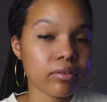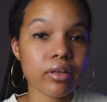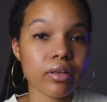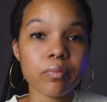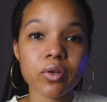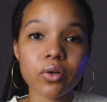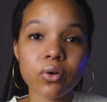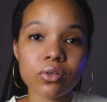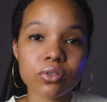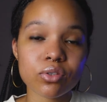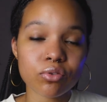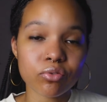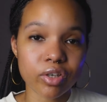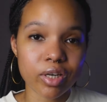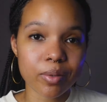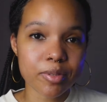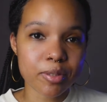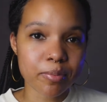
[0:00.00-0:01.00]
Then we go to
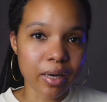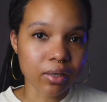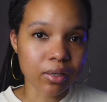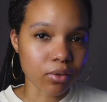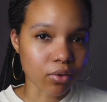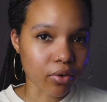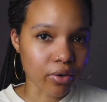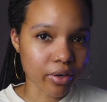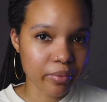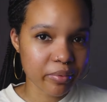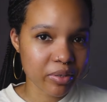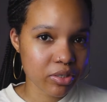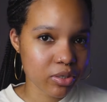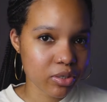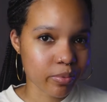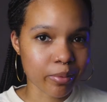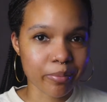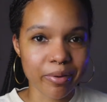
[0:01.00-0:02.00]
Ribs by Lorde, which
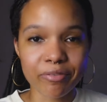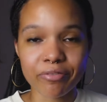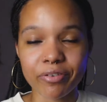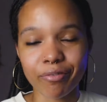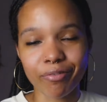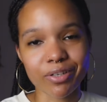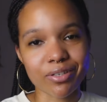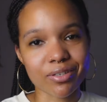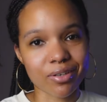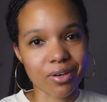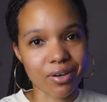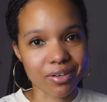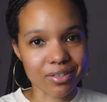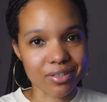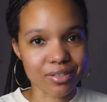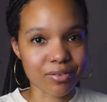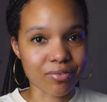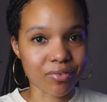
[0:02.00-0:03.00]
is one of my favorite
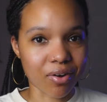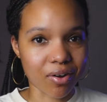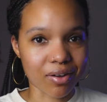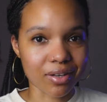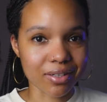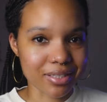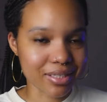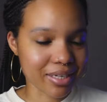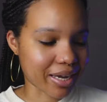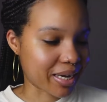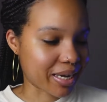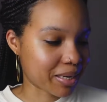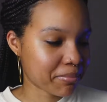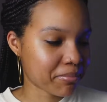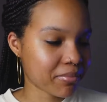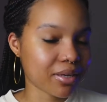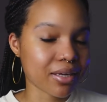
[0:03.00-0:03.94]
songs of all time.